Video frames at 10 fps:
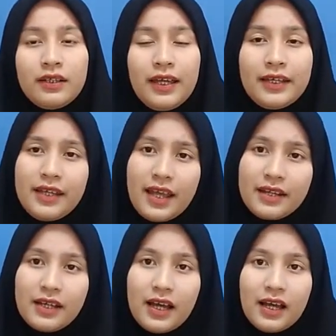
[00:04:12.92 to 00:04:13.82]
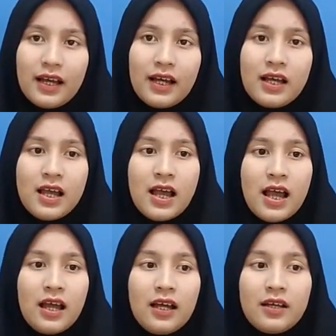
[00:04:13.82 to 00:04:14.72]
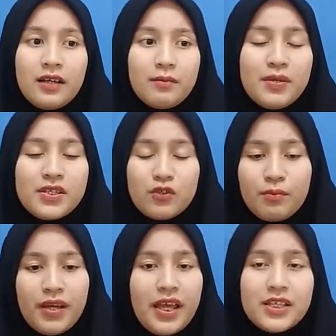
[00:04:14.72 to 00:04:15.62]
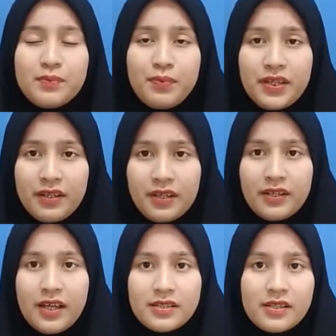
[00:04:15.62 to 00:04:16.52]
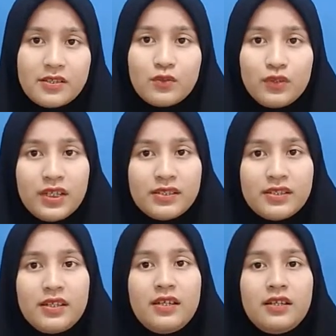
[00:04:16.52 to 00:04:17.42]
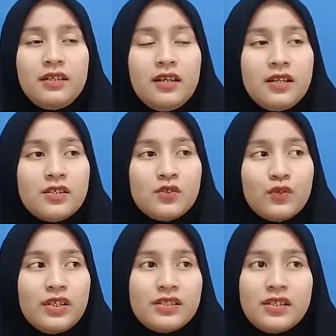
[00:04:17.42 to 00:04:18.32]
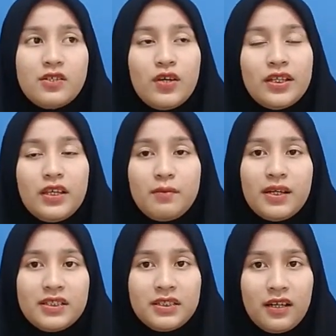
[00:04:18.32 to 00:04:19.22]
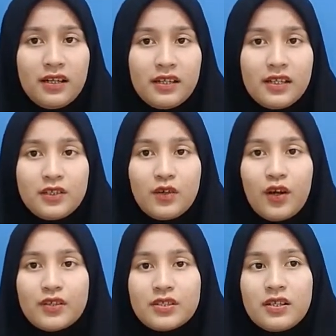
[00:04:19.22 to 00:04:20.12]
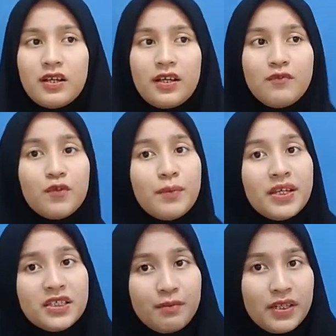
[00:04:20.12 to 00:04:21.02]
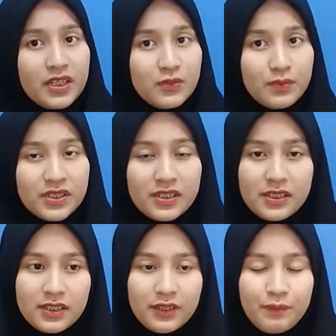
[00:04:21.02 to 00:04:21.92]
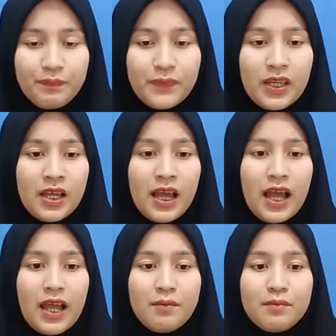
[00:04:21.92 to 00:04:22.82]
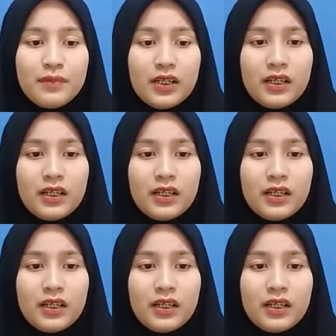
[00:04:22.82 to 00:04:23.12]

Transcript: And then based on my experience as a students in UiTM Macang in course Information Management System, I'm